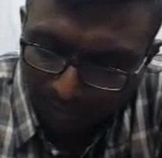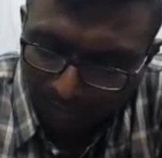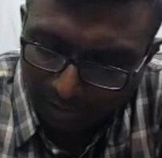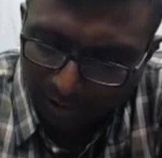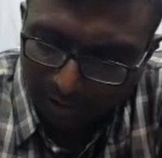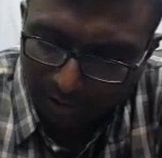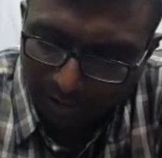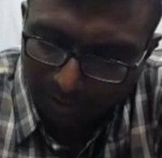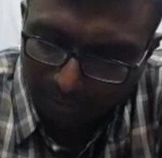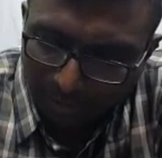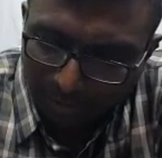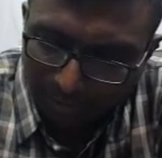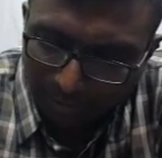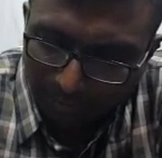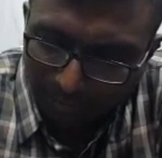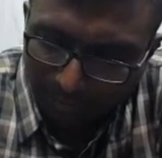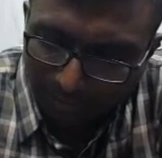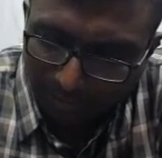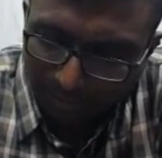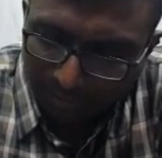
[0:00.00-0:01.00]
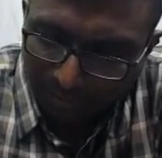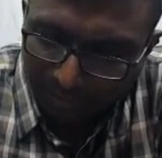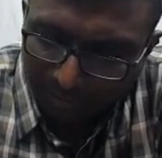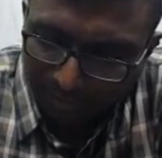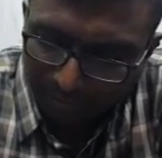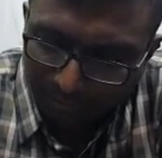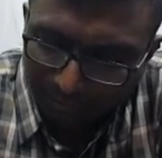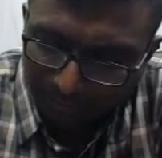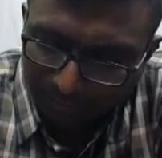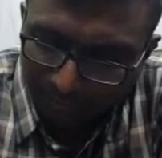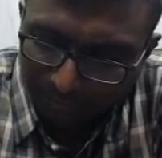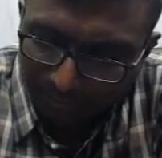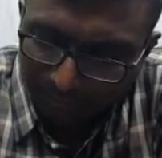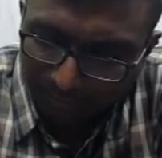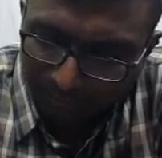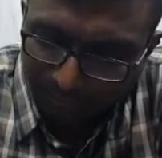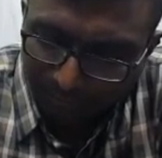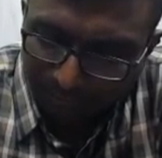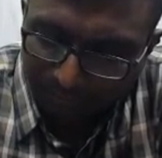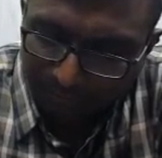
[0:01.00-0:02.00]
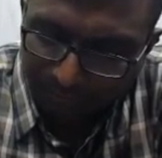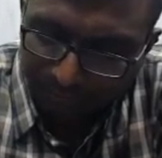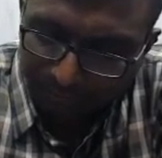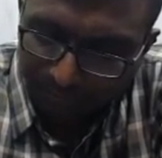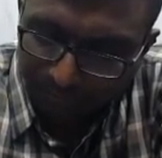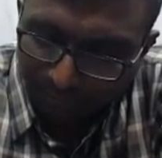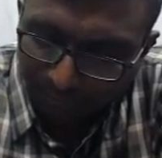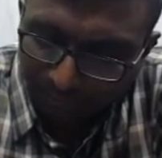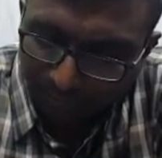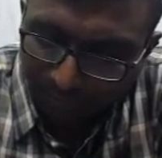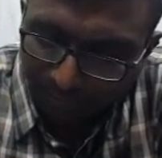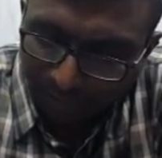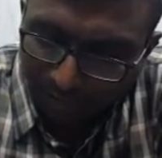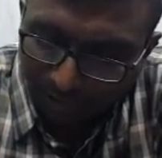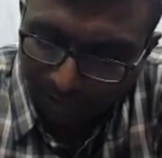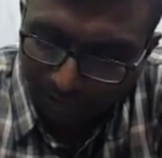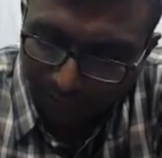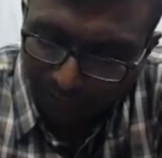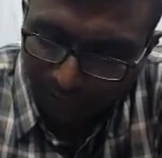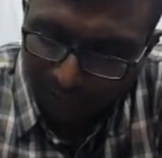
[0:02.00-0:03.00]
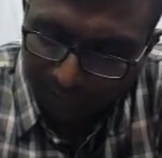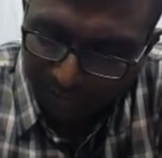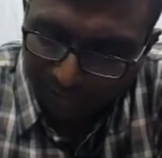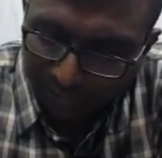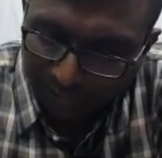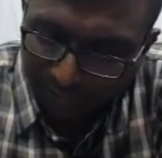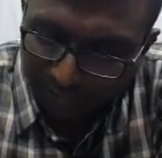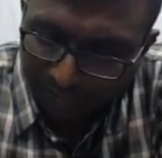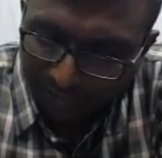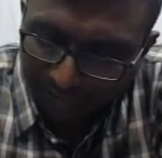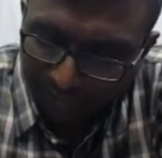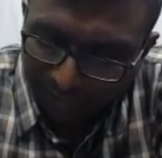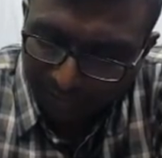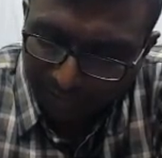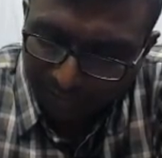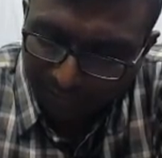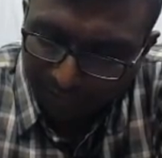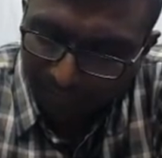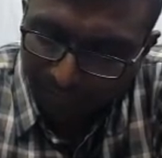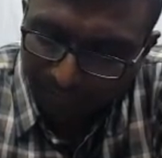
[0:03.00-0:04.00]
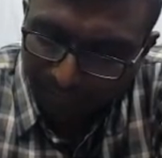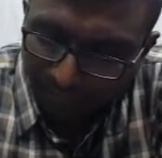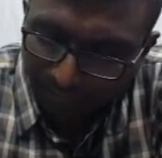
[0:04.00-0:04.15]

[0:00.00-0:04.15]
Share option price of the entity